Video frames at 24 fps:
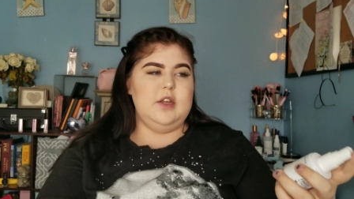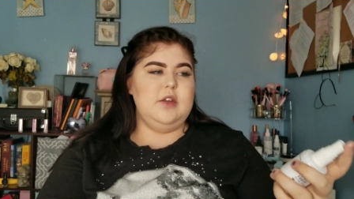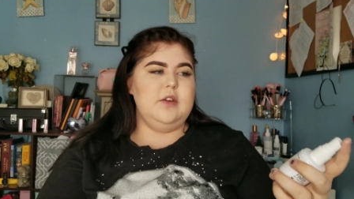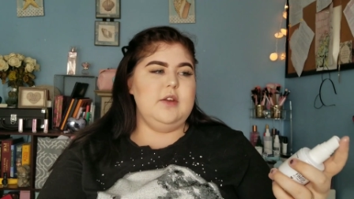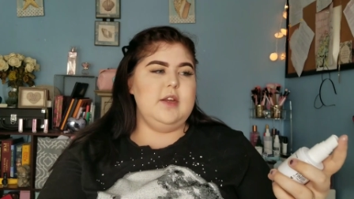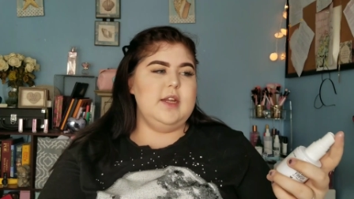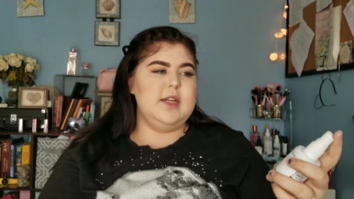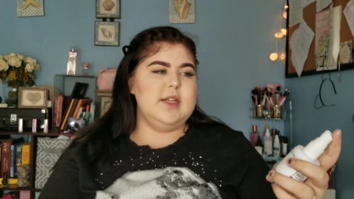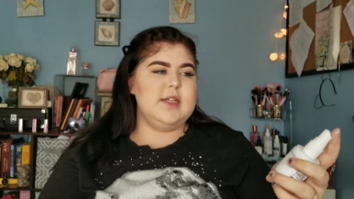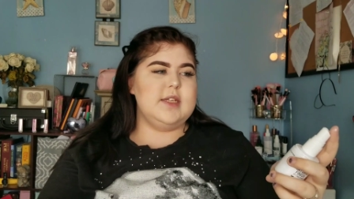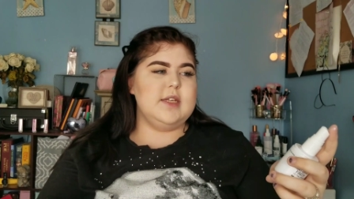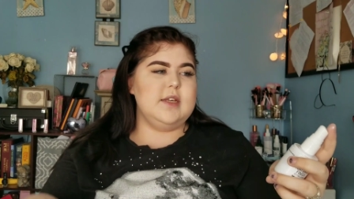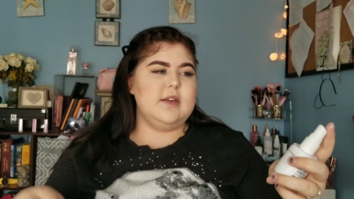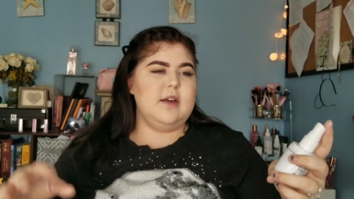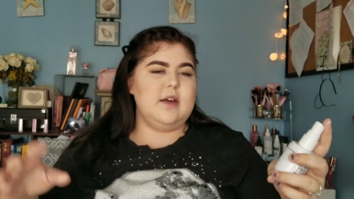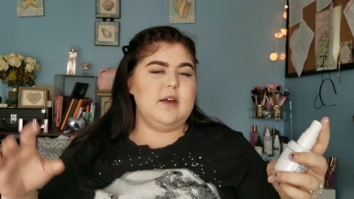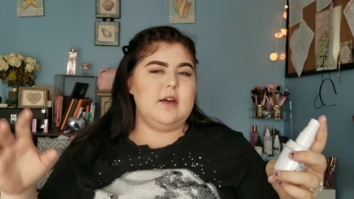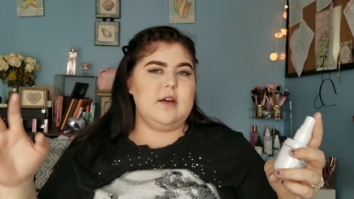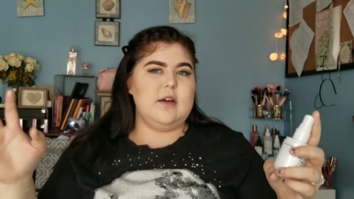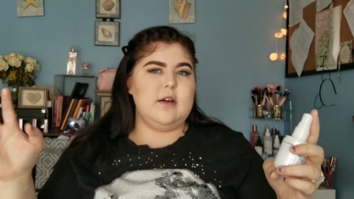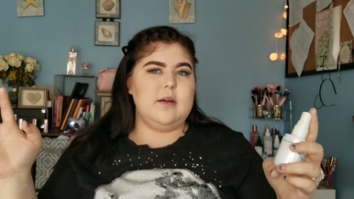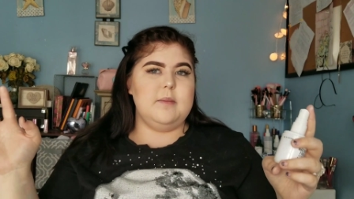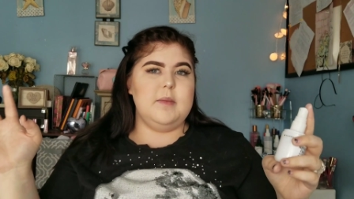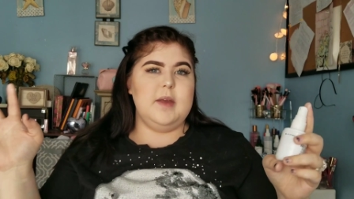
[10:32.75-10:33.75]
You need
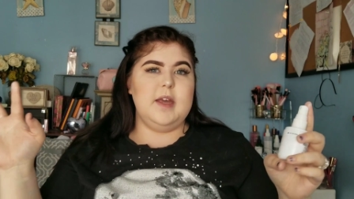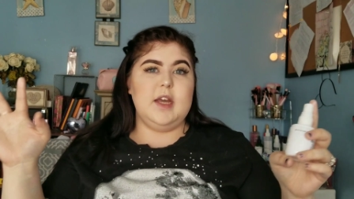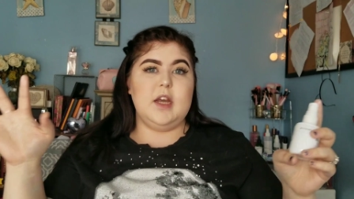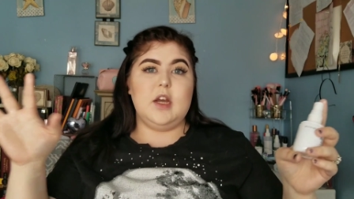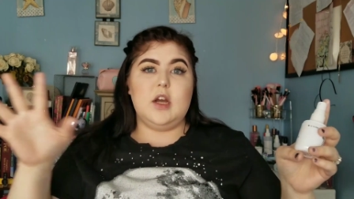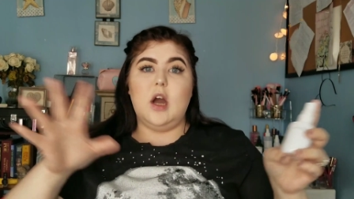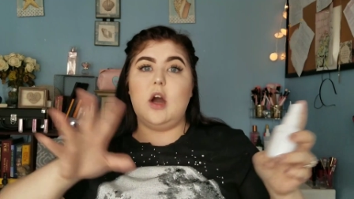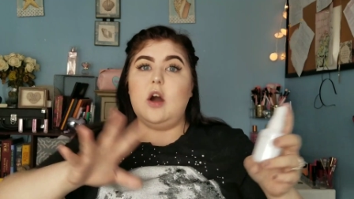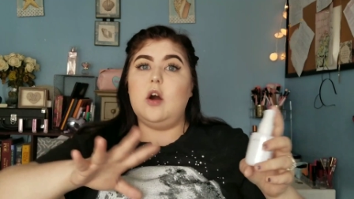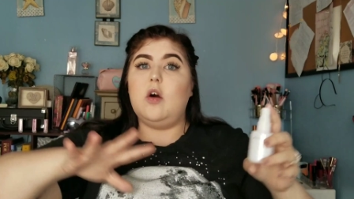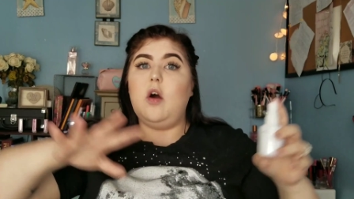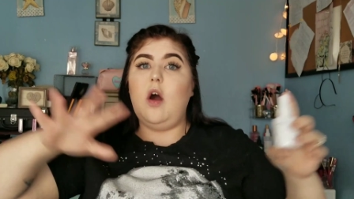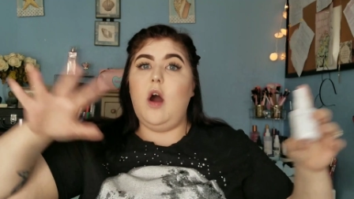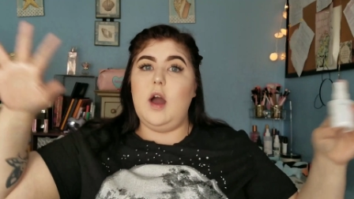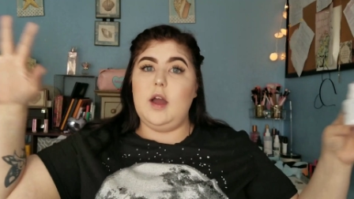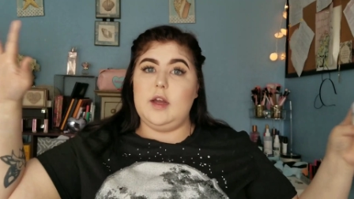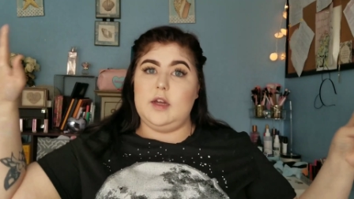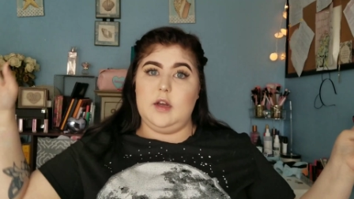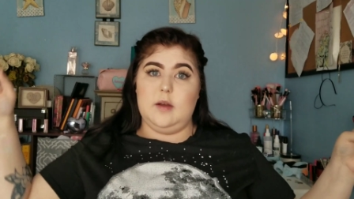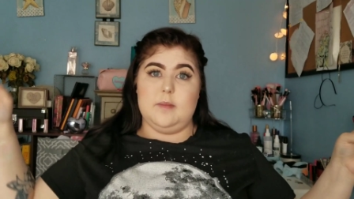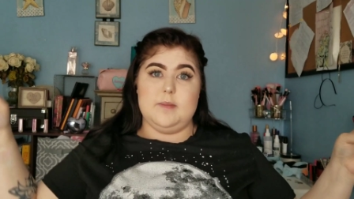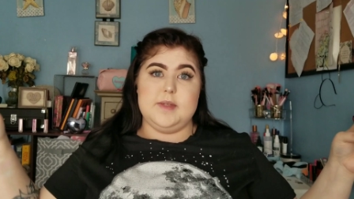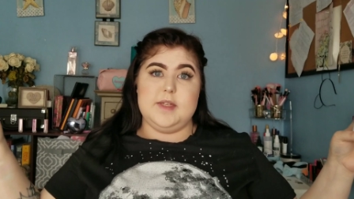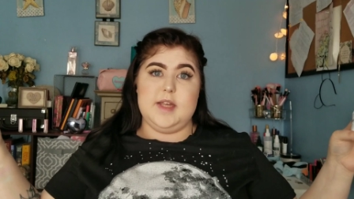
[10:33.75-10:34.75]
to a lot
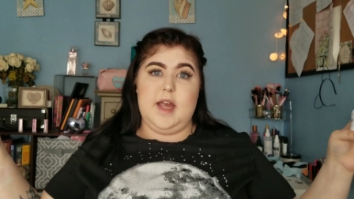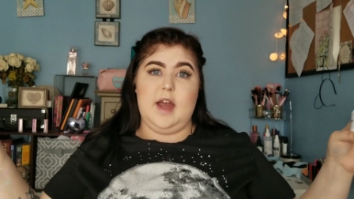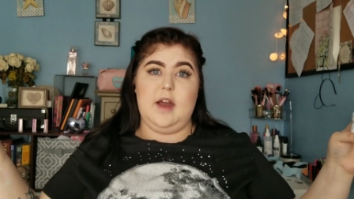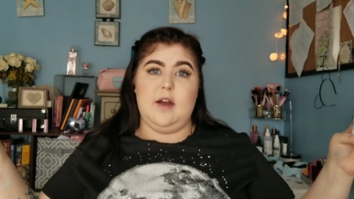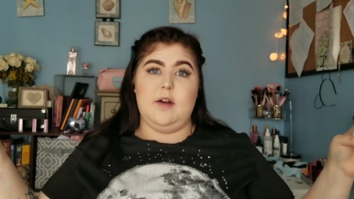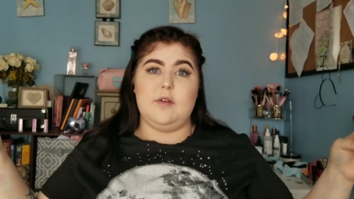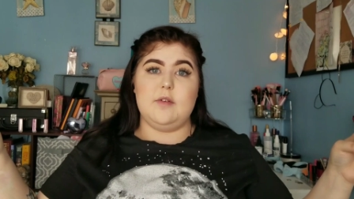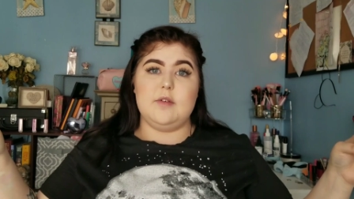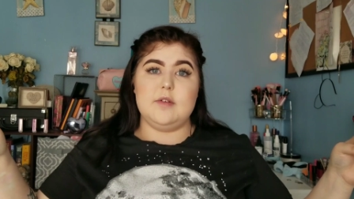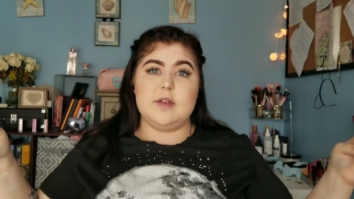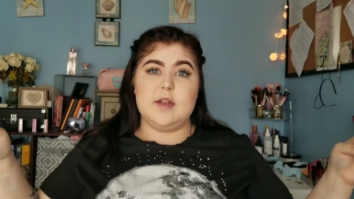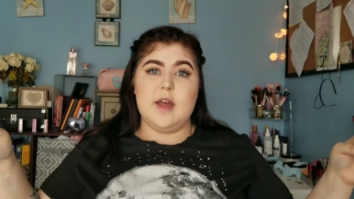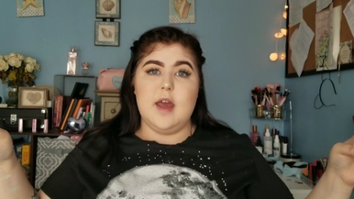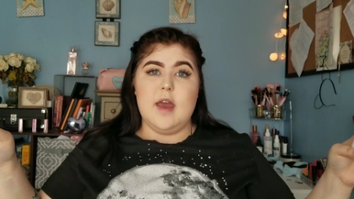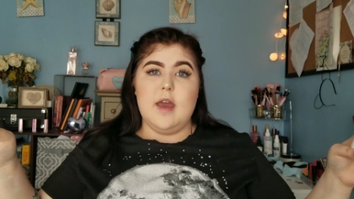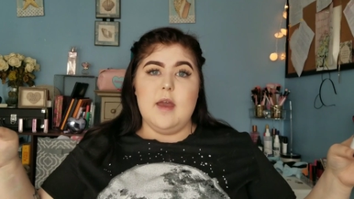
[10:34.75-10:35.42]
comes out,